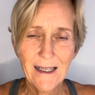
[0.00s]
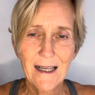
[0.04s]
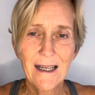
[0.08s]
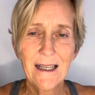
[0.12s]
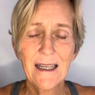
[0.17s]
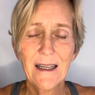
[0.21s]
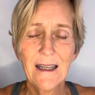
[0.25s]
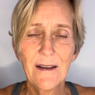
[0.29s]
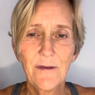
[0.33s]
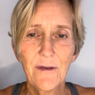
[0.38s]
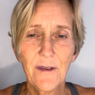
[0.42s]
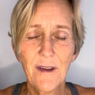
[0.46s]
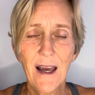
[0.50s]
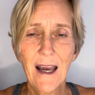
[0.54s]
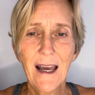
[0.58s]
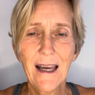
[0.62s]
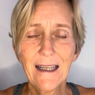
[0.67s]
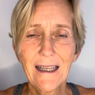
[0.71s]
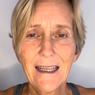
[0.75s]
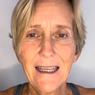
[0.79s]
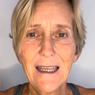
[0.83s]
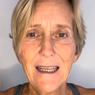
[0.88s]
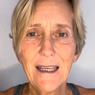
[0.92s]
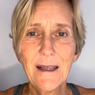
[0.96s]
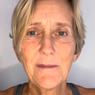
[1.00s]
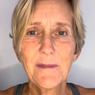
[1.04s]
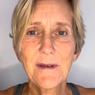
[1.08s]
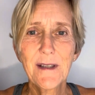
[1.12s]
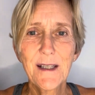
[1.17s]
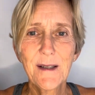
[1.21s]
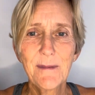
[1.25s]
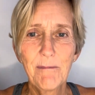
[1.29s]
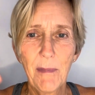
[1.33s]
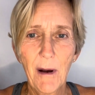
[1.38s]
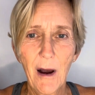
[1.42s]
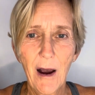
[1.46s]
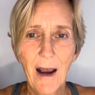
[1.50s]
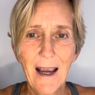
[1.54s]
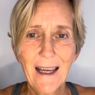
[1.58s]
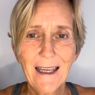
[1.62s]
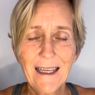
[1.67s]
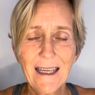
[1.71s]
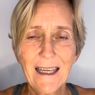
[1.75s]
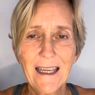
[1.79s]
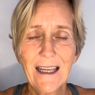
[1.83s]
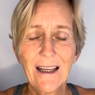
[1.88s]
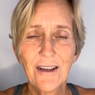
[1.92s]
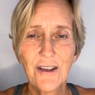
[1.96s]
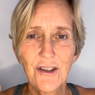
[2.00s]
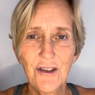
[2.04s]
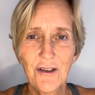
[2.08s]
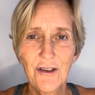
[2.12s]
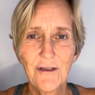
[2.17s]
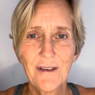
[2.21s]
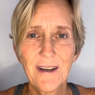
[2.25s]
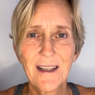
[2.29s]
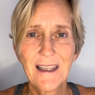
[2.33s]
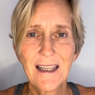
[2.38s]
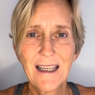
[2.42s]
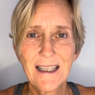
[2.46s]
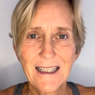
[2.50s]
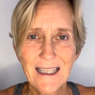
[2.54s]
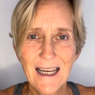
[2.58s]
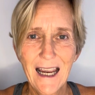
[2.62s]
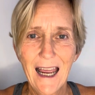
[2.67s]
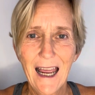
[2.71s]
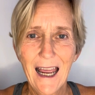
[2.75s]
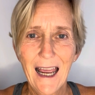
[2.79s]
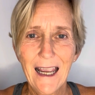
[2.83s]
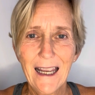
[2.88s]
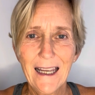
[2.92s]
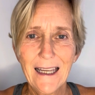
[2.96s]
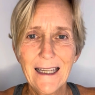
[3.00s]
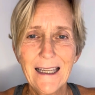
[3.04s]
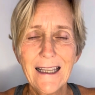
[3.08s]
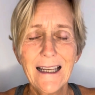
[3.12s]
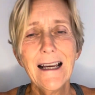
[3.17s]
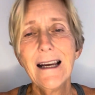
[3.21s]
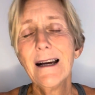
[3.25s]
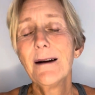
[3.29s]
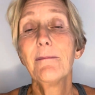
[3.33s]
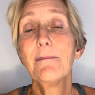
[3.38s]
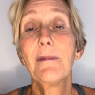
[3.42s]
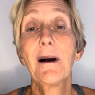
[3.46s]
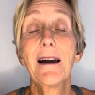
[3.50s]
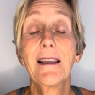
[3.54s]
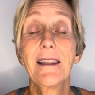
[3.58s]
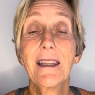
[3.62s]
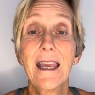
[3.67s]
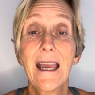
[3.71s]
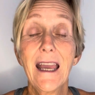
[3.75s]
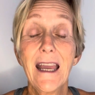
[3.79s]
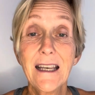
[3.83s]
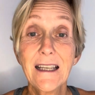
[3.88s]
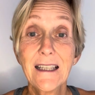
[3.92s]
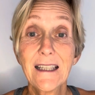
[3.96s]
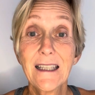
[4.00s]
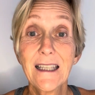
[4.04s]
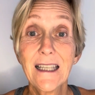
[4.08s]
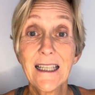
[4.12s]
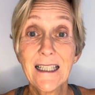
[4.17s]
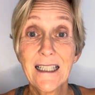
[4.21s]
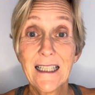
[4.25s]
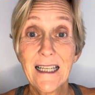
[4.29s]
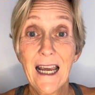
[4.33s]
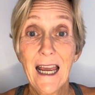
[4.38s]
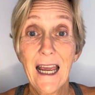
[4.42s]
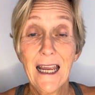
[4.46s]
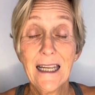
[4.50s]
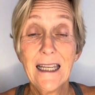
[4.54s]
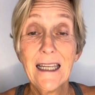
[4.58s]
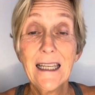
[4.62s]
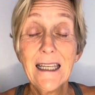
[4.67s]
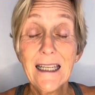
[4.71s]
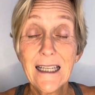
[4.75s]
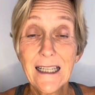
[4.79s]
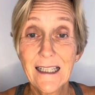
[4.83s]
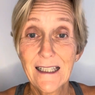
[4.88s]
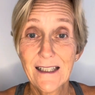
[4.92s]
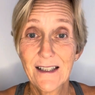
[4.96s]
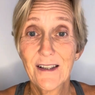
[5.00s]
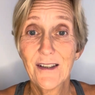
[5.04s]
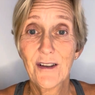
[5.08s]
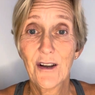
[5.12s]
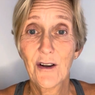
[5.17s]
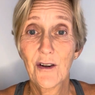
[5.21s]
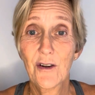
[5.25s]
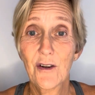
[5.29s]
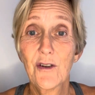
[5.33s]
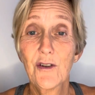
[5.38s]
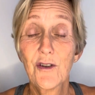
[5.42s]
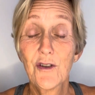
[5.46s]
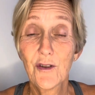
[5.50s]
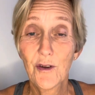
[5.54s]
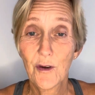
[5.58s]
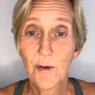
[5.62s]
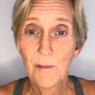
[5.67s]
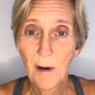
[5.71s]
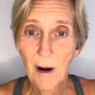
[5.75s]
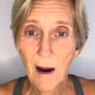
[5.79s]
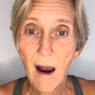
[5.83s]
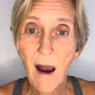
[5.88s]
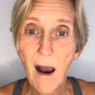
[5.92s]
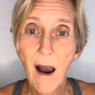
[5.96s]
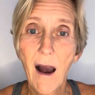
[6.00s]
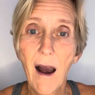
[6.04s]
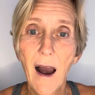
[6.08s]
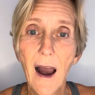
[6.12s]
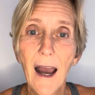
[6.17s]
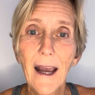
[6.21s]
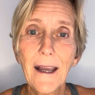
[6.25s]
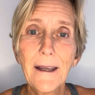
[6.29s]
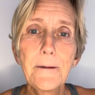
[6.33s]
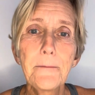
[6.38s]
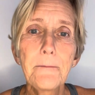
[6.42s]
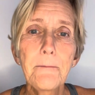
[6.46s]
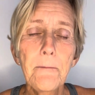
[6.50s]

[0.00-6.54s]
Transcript: And if that keeps spiking during the day, by the end of the day, it's so super high